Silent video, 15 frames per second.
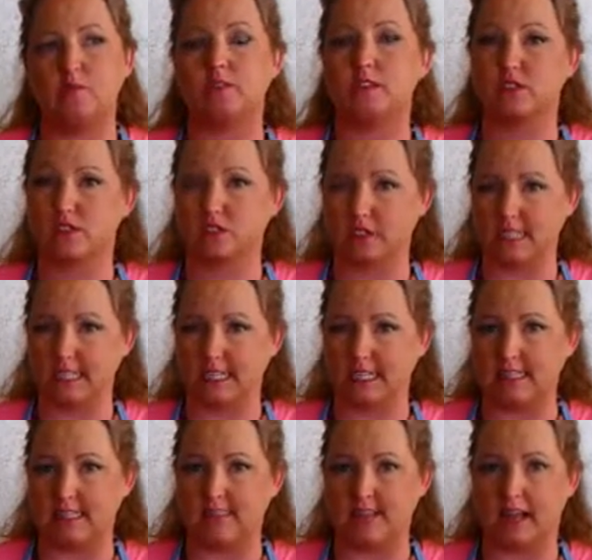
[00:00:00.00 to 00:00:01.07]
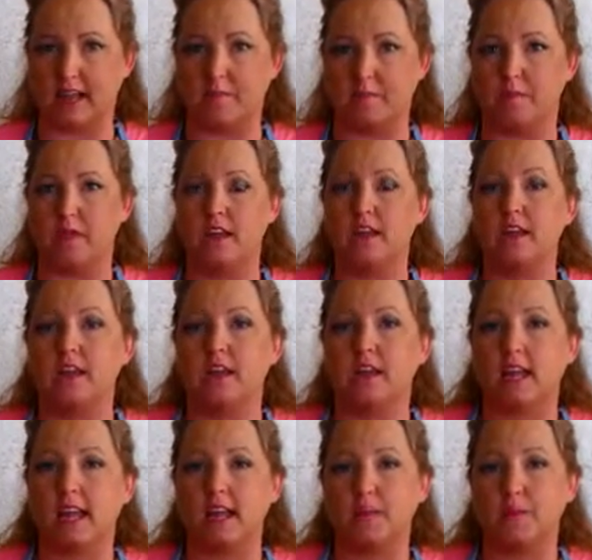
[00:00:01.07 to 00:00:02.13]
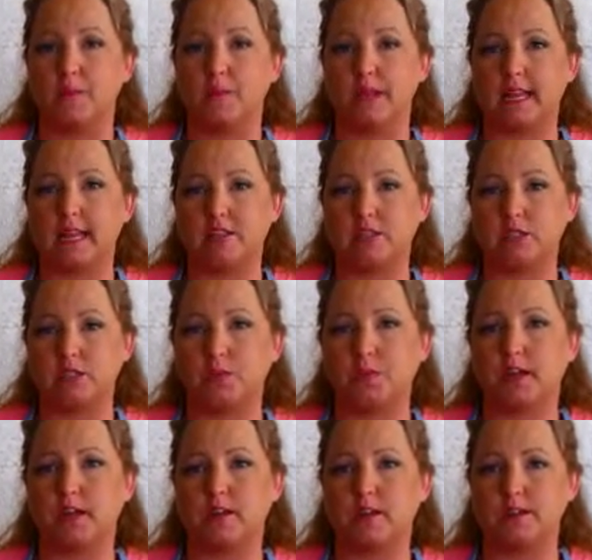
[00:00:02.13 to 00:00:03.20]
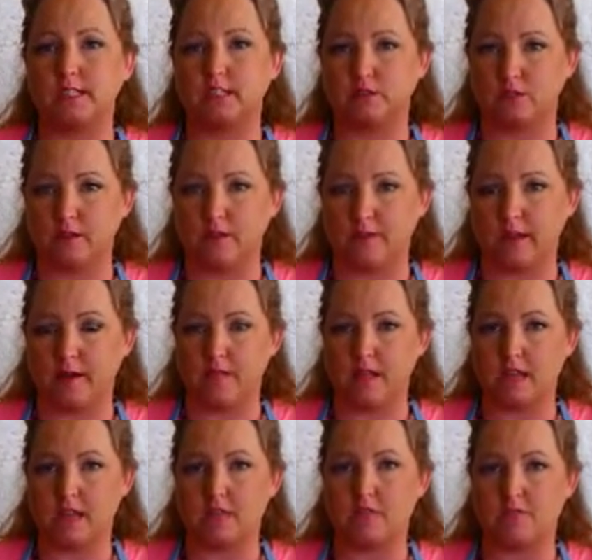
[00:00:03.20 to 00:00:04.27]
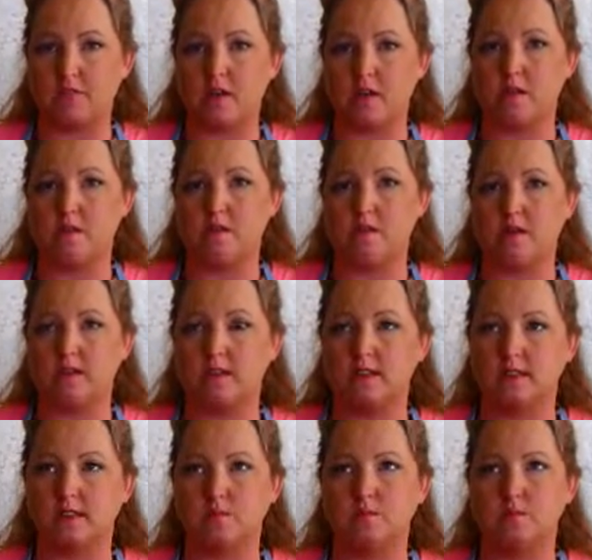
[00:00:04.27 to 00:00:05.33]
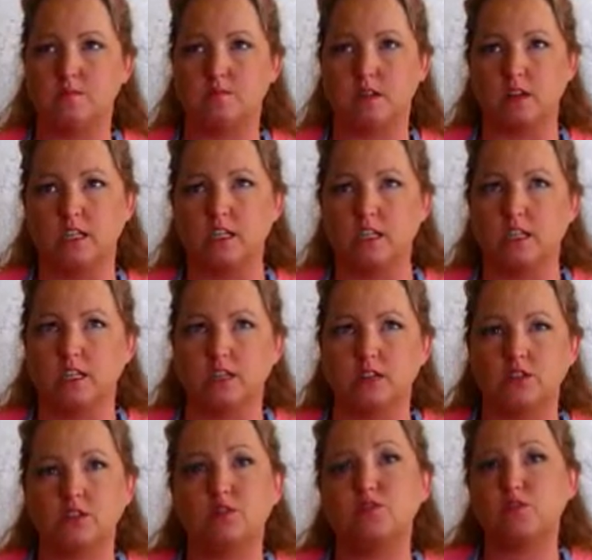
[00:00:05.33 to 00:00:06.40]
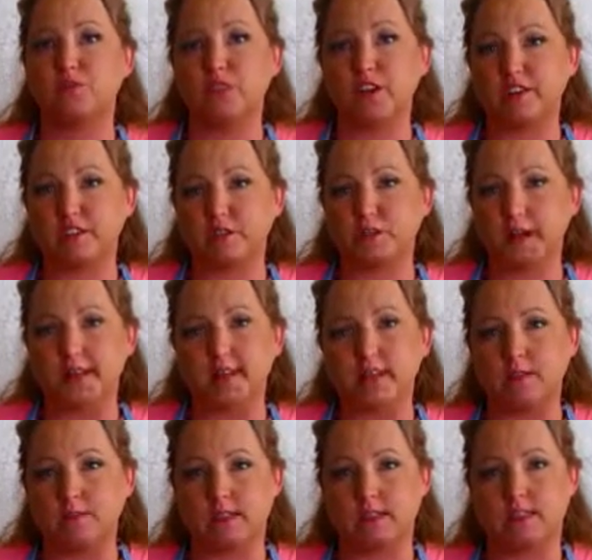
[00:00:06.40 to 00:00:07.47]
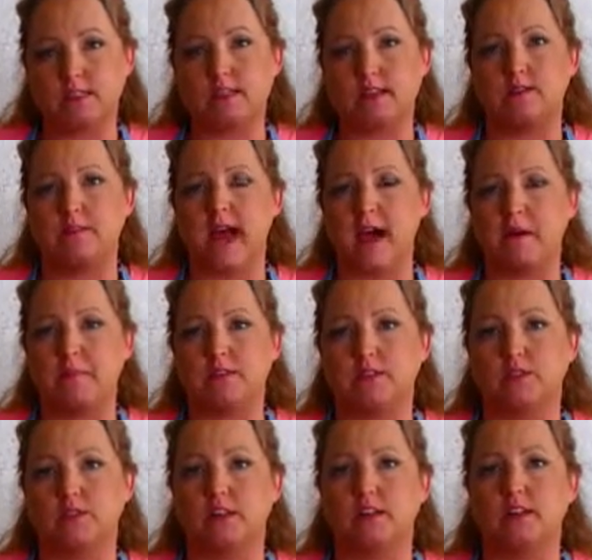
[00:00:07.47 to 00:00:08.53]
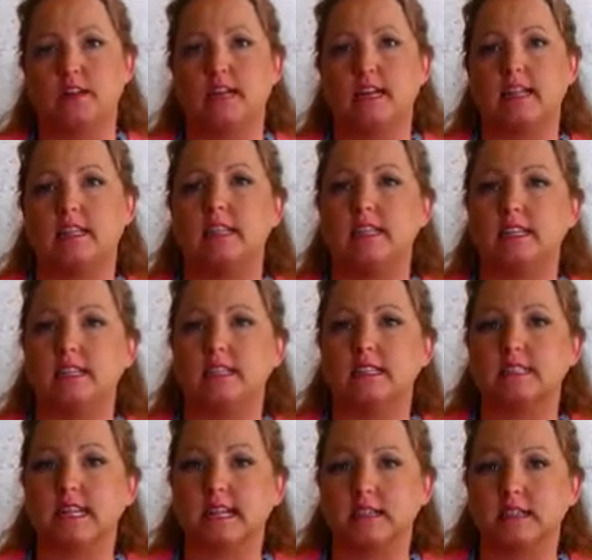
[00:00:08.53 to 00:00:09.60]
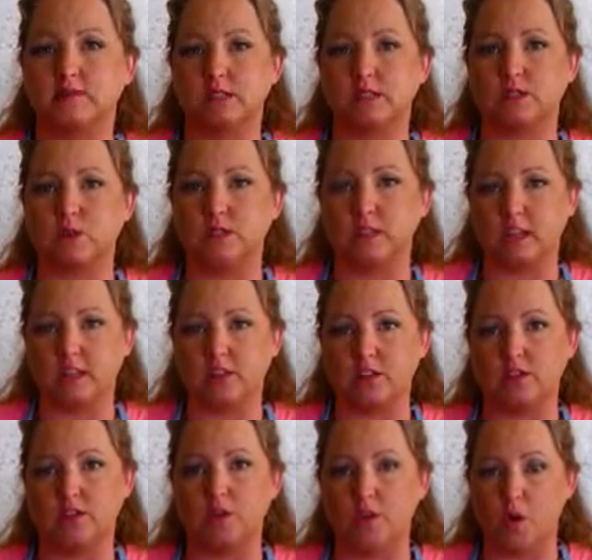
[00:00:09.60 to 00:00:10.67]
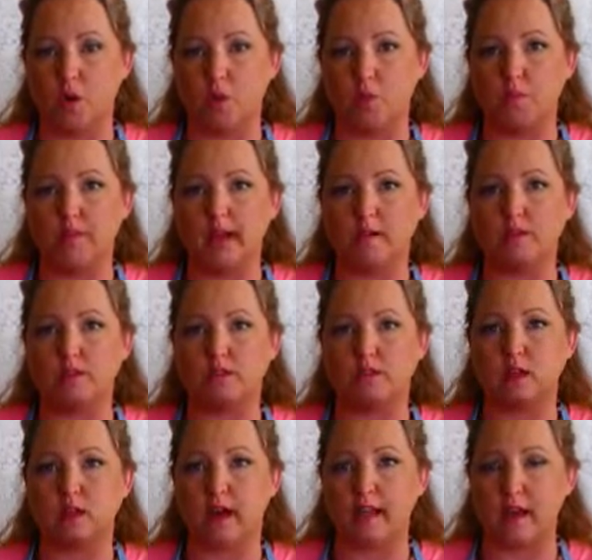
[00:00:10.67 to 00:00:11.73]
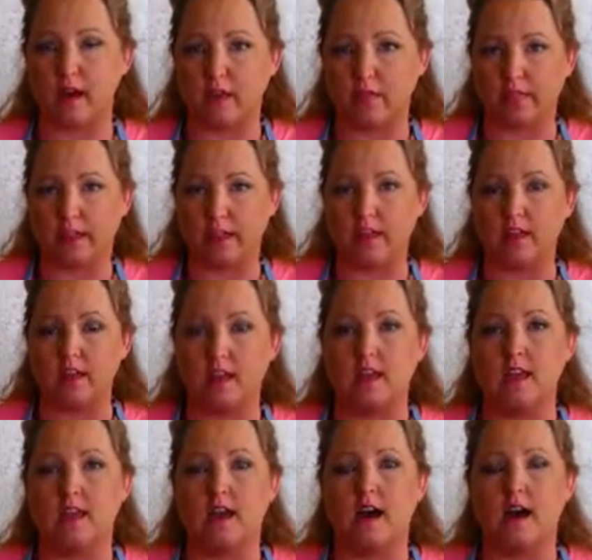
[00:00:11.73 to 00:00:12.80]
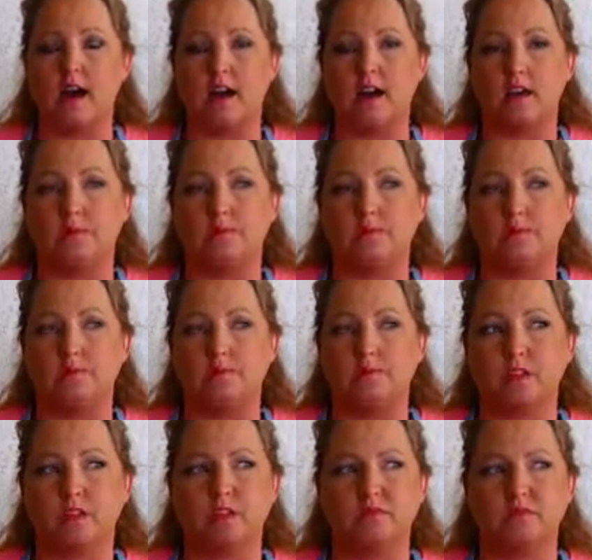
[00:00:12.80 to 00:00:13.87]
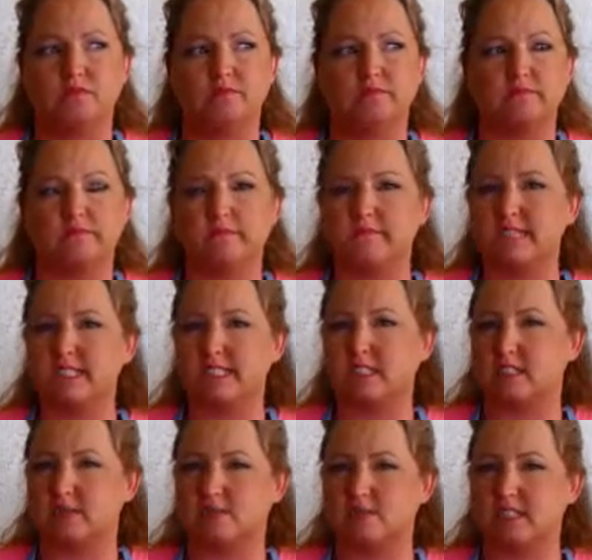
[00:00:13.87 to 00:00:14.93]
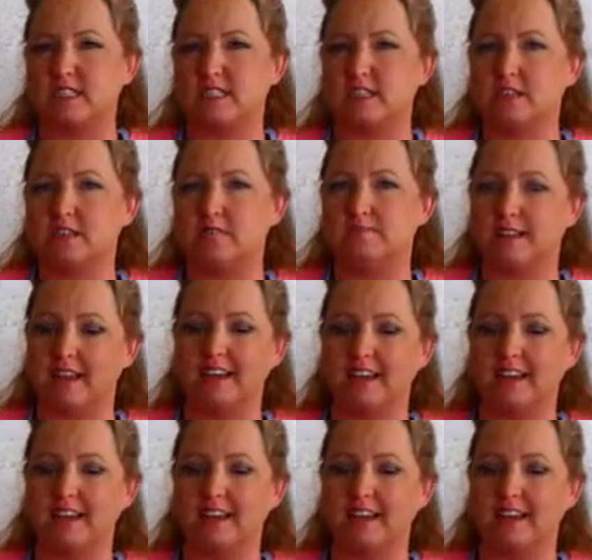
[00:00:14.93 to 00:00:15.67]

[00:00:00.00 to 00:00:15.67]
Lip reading: was 13 at the time, and we had just brought her into our family from some very traumatic events that have happened to her and the things that was going on in her home that was not healthy, or just, you know,